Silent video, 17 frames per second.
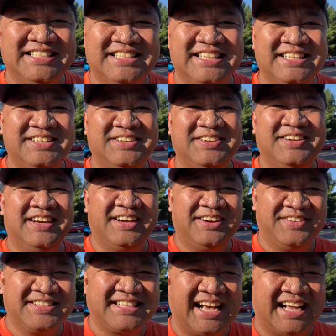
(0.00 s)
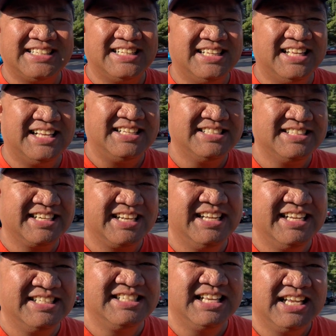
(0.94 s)
to do here at Wisconsin Dells. Look at
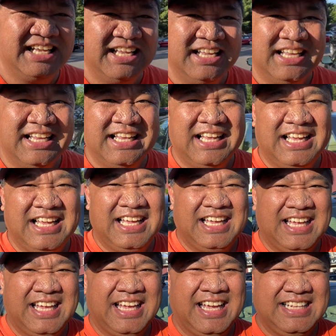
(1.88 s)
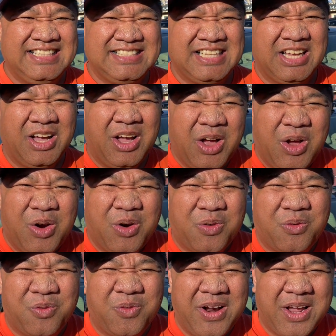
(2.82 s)
this. It's the
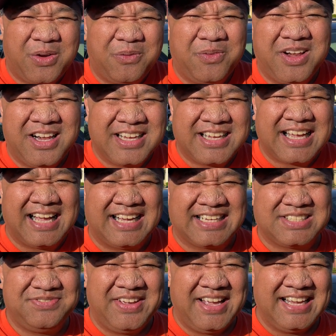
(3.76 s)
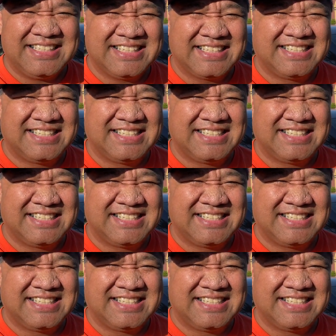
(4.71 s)
Rick Wilcox Magic